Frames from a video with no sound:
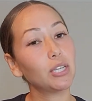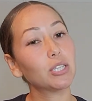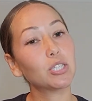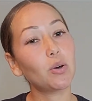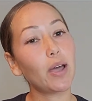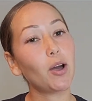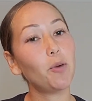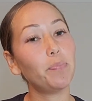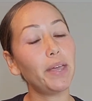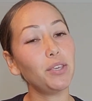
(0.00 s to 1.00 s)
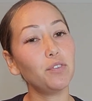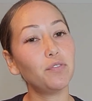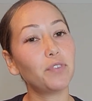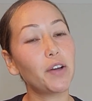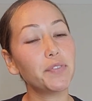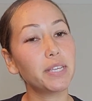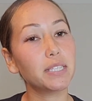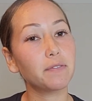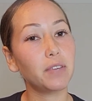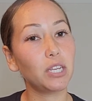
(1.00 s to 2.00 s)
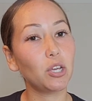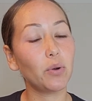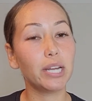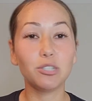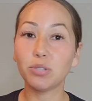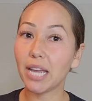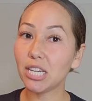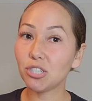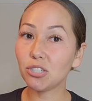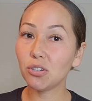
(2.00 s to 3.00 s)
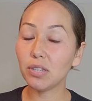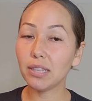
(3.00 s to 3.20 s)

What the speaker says: So I hope that you found this video educational.